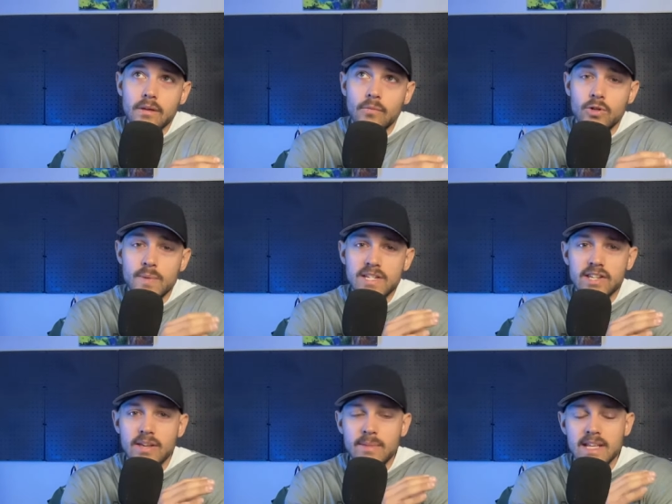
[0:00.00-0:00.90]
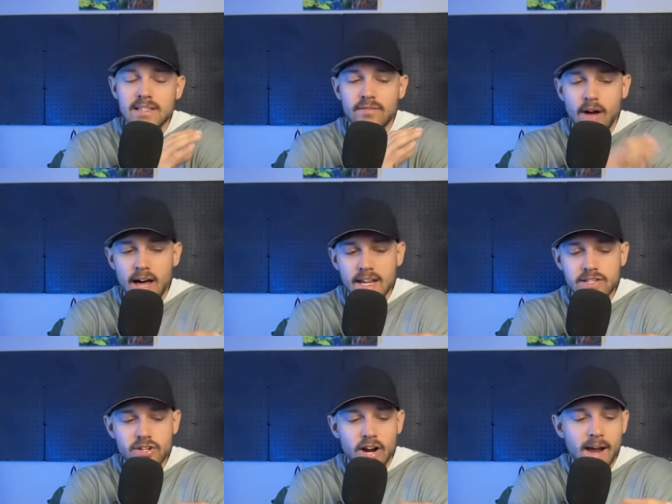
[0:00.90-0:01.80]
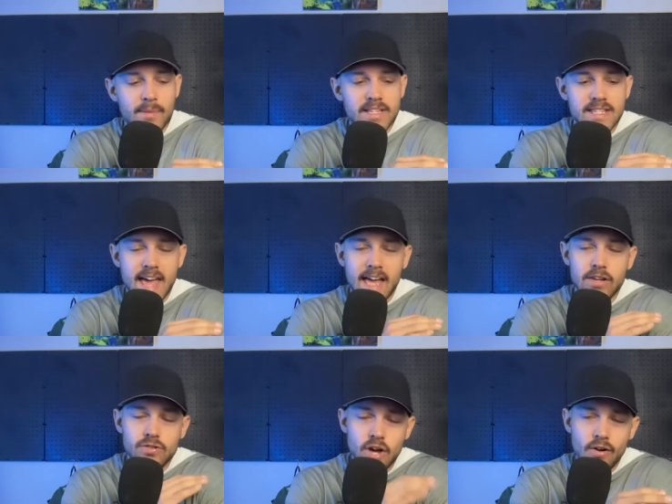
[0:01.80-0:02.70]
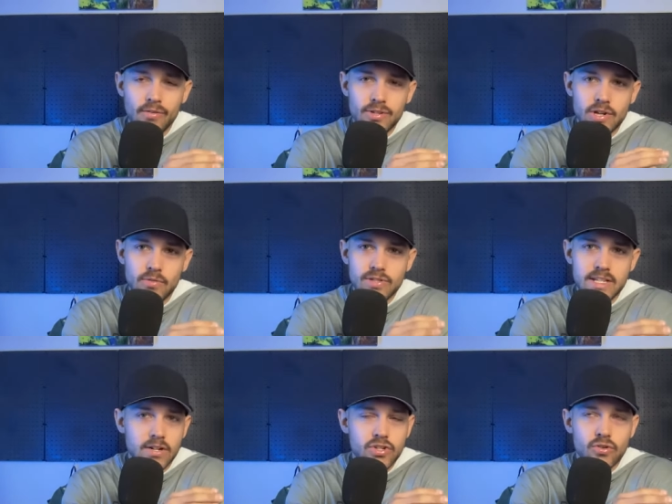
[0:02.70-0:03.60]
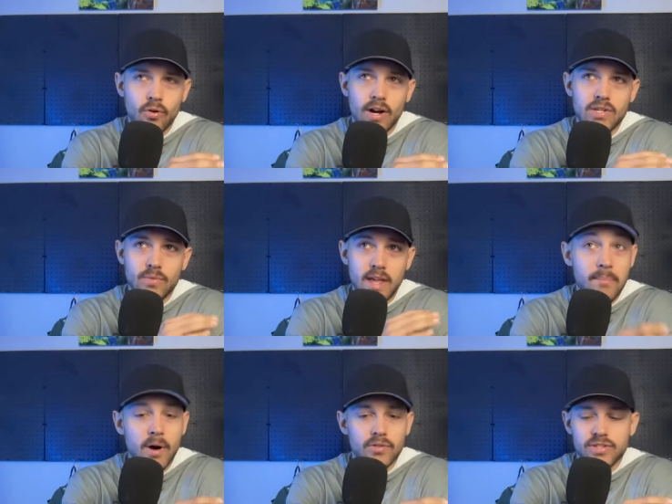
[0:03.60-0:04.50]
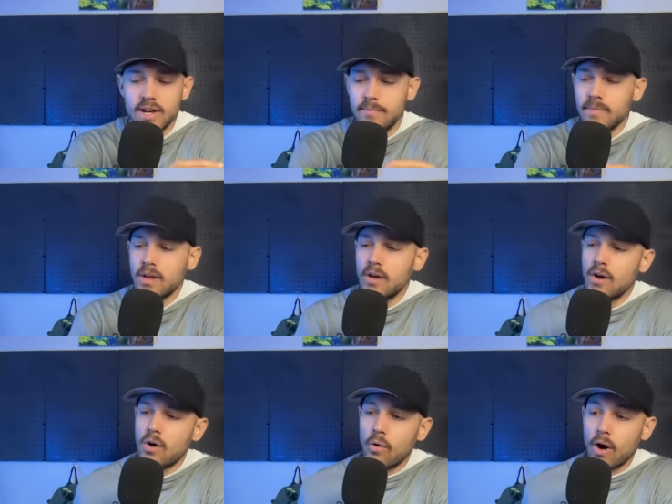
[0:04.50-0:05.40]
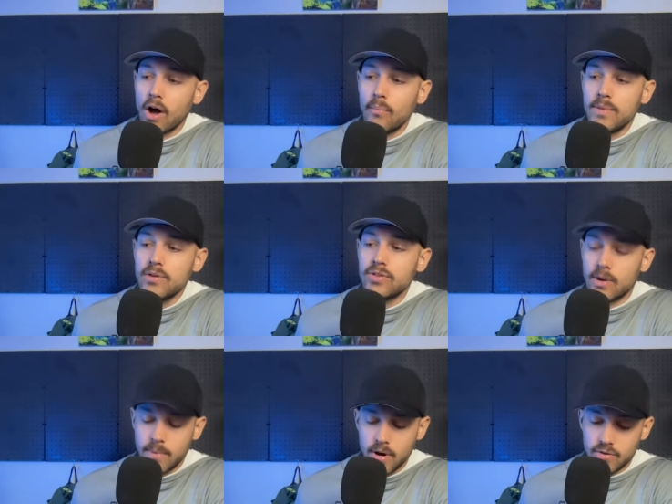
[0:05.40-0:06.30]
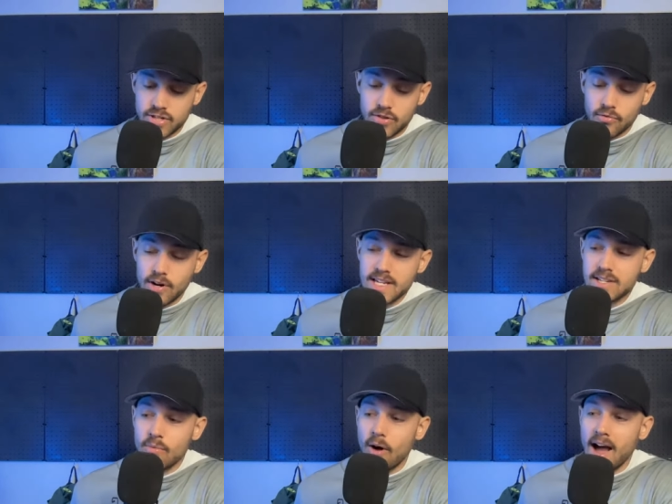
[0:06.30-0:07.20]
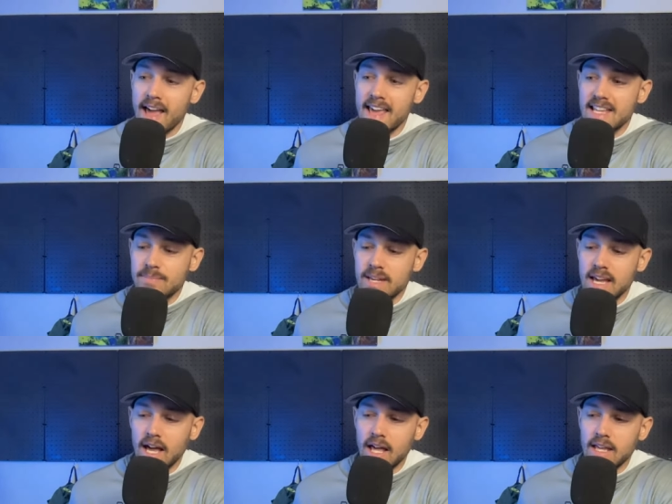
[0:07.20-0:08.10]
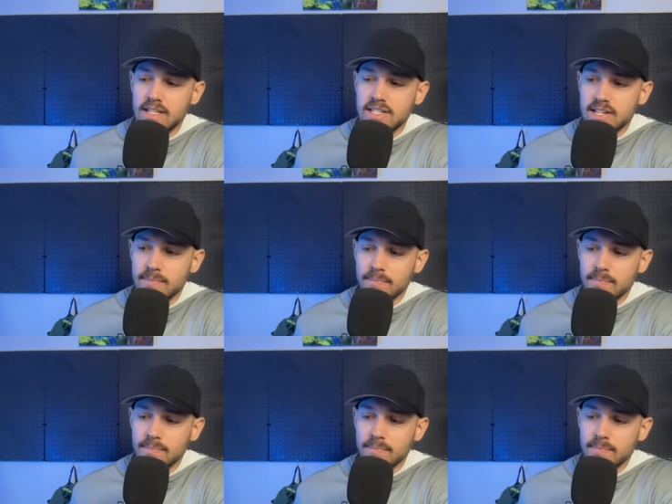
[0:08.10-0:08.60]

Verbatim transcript: which basically means if on Instagram is that you don't you don't see their stories when they post them or I'll mute their posts. And the reason why is because